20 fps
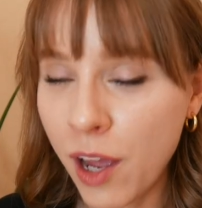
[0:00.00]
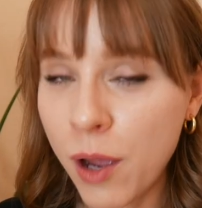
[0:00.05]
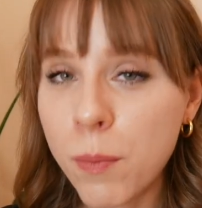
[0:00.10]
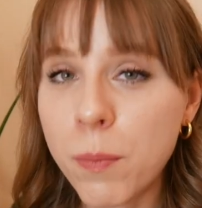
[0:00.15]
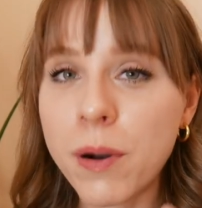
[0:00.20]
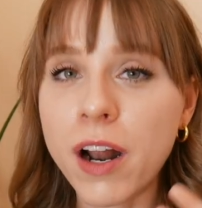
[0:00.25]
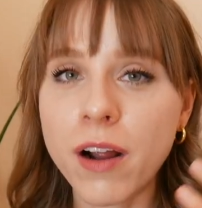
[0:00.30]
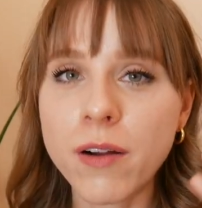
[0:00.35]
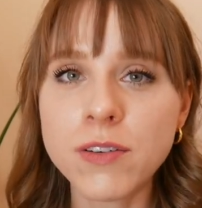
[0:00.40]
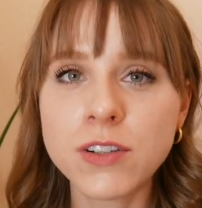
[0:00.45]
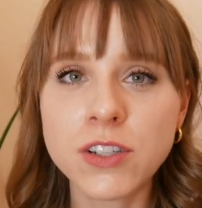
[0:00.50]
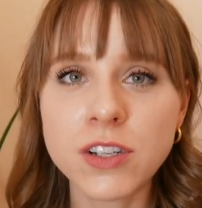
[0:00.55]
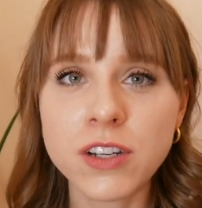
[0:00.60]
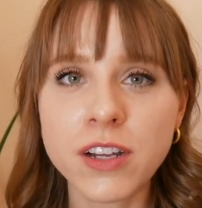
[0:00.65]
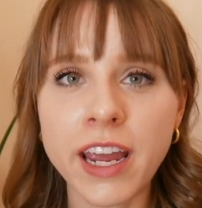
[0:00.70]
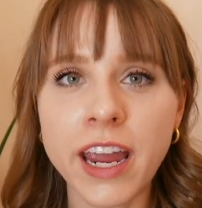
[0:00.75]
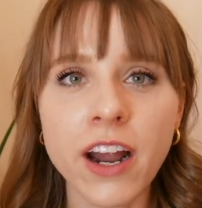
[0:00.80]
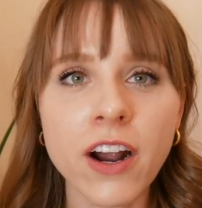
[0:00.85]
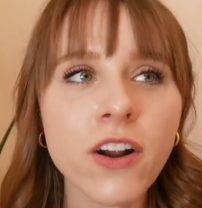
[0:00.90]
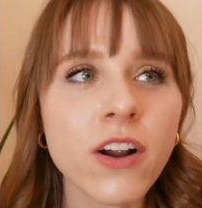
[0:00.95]
But I was
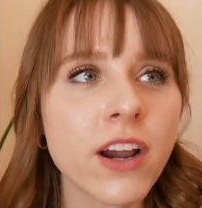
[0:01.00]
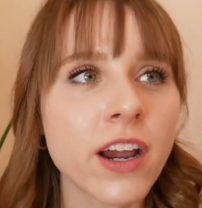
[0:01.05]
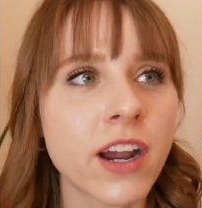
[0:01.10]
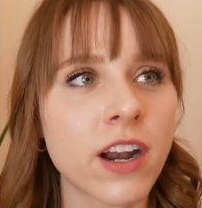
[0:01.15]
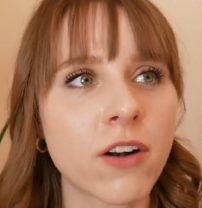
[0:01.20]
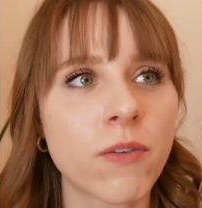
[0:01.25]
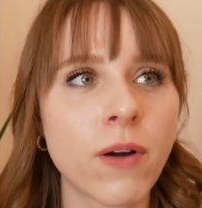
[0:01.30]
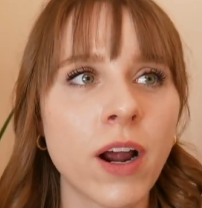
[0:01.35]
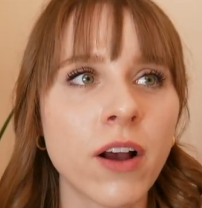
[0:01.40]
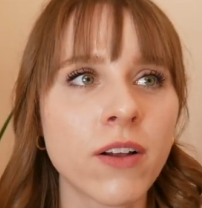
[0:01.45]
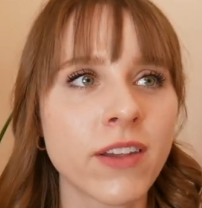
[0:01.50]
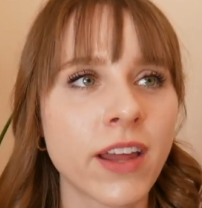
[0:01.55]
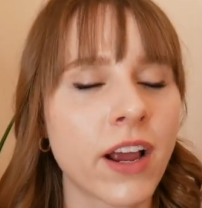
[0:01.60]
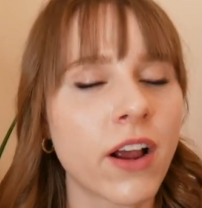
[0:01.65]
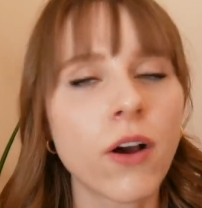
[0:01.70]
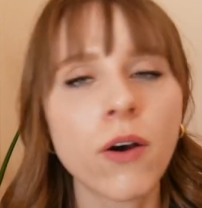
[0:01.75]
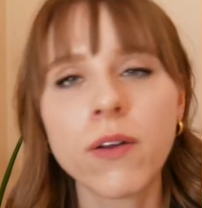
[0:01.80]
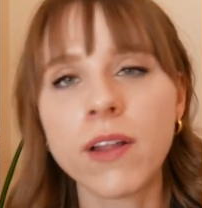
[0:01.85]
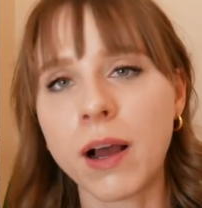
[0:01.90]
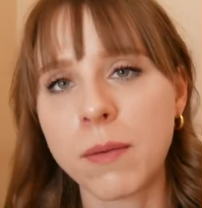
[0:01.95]
carrying it around like,
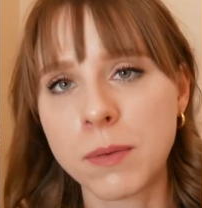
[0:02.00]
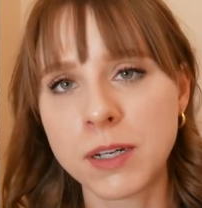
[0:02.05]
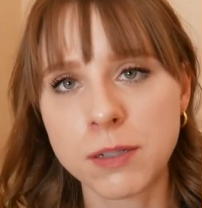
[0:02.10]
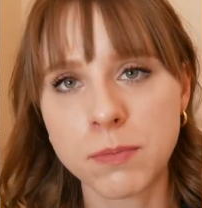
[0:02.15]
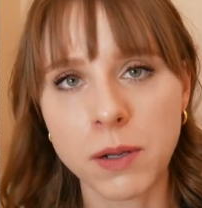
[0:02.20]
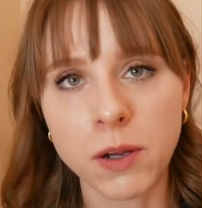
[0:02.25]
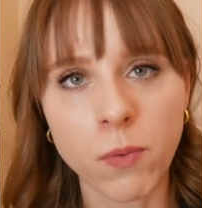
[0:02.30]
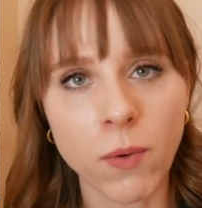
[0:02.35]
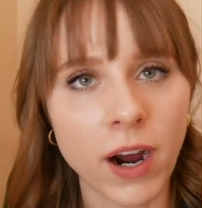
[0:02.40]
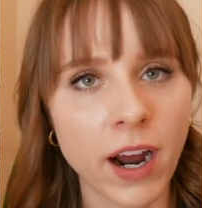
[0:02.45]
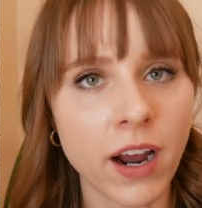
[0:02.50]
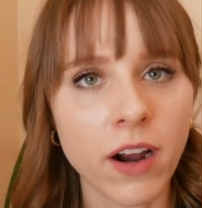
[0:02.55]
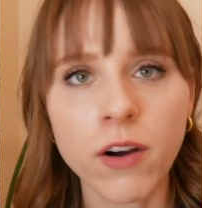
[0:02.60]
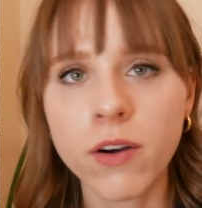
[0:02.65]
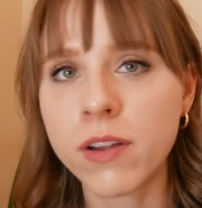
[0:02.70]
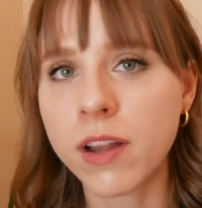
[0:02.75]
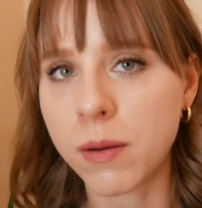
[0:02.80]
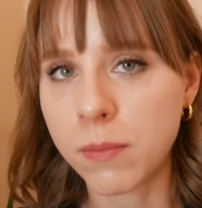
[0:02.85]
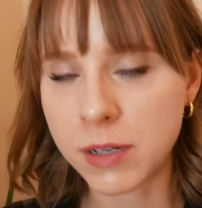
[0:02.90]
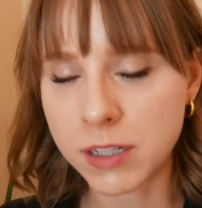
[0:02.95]
oh, that must be why.
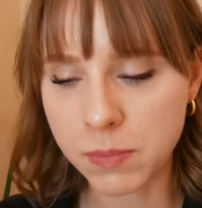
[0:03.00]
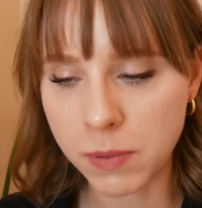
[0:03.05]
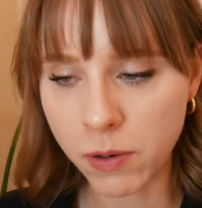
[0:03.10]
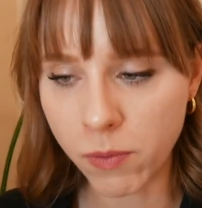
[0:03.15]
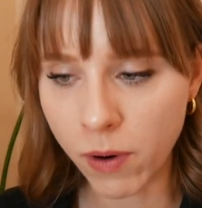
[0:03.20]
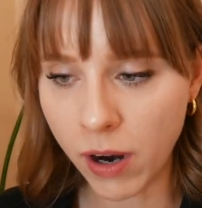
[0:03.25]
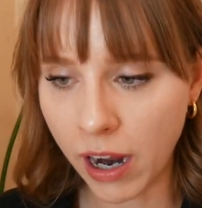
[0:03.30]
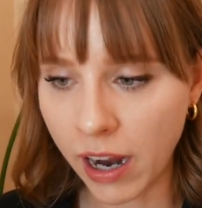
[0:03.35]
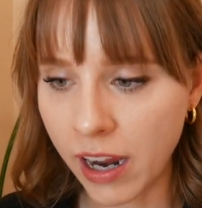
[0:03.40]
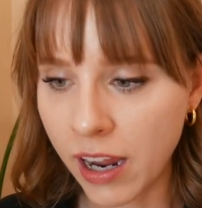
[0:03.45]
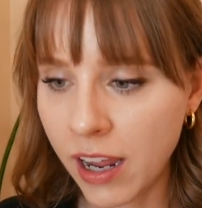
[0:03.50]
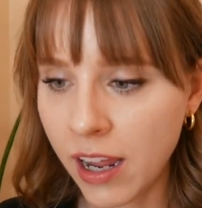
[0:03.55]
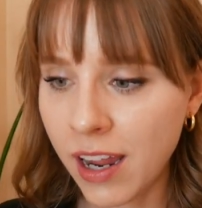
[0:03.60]
Oh, that must be why.